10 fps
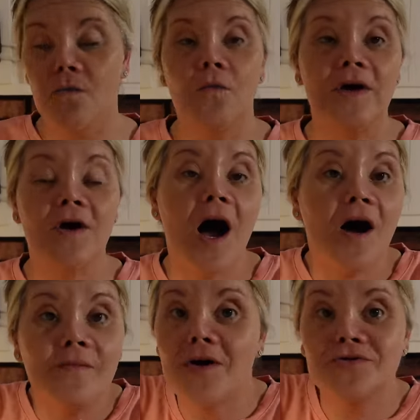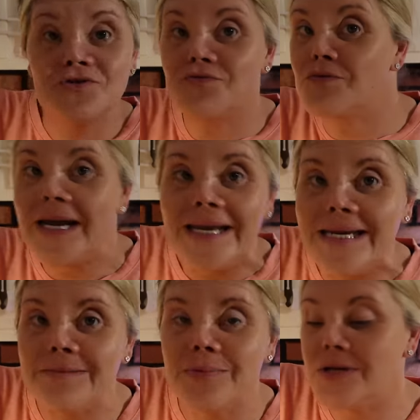We're almost
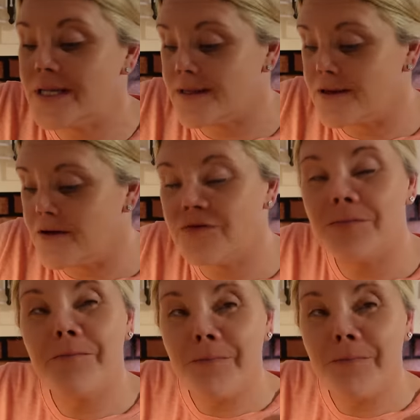ready to put it in the oven,